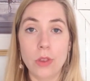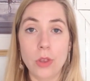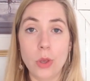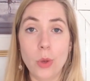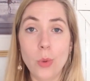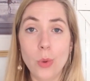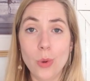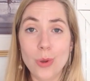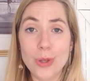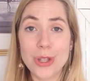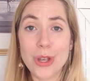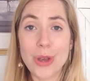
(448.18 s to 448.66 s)

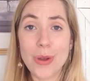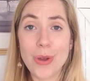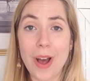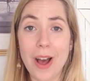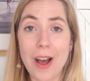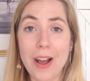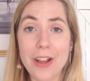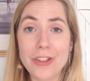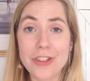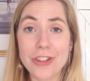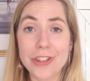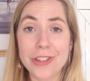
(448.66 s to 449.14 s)
You also
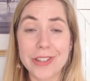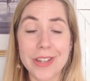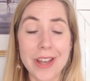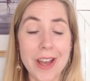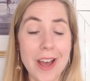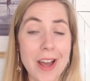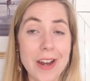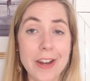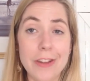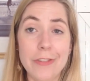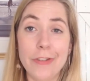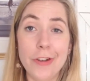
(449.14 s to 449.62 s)
can't just
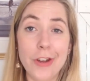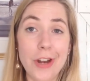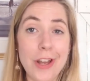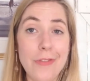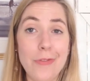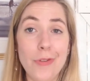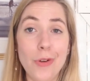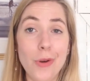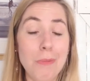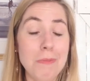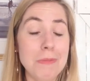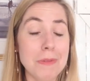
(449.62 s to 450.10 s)
turn a
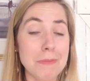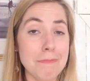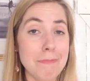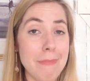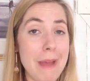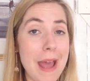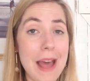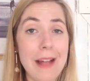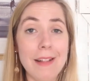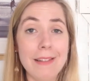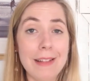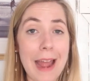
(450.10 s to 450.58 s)
fully formed
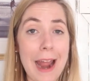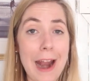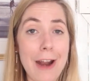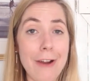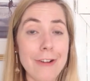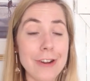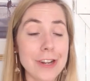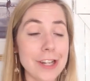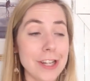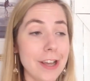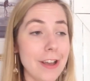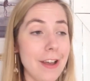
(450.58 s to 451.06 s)
male
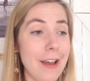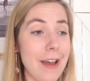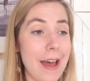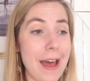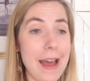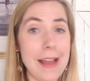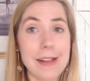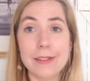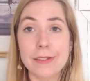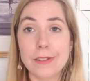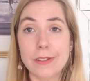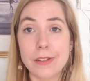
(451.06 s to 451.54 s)
character
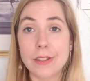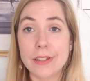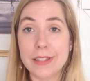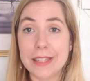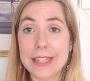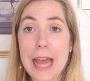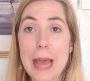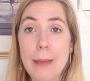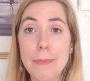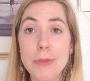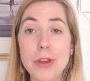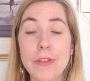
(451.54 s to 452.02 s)
and
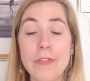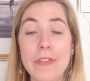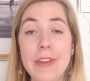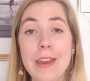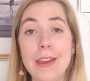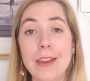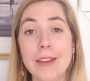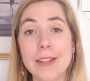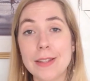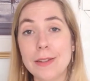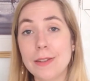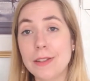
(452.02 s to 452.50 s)
snap your
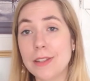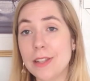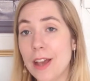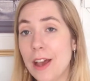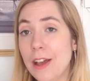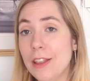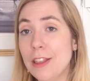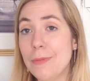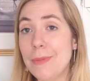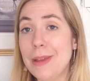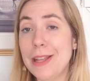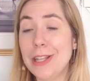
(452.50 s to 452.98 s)
fingers and
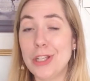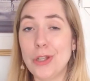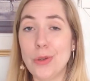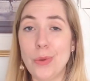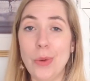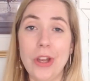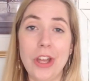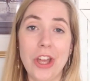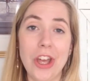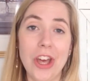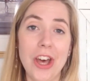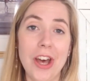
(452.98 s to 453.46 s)
turn them
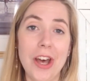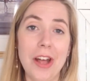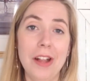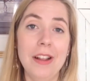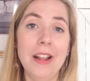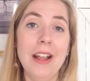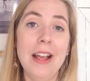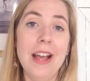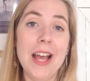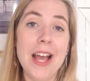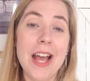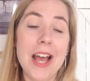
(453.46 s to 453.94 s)
into a
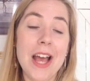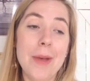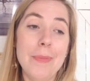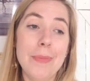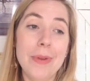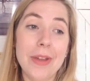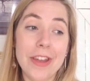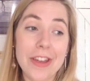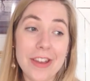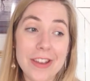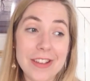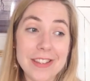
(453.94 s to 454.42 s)
girl,
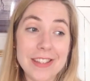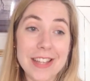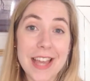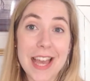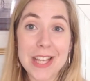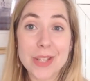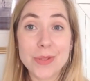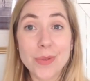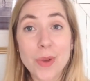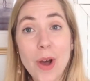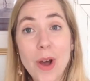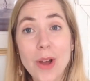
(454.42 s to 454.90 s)
because
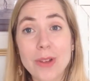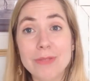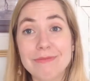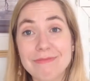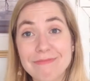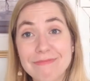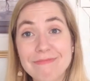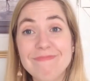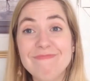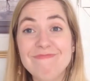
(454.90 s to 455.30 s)
guess what?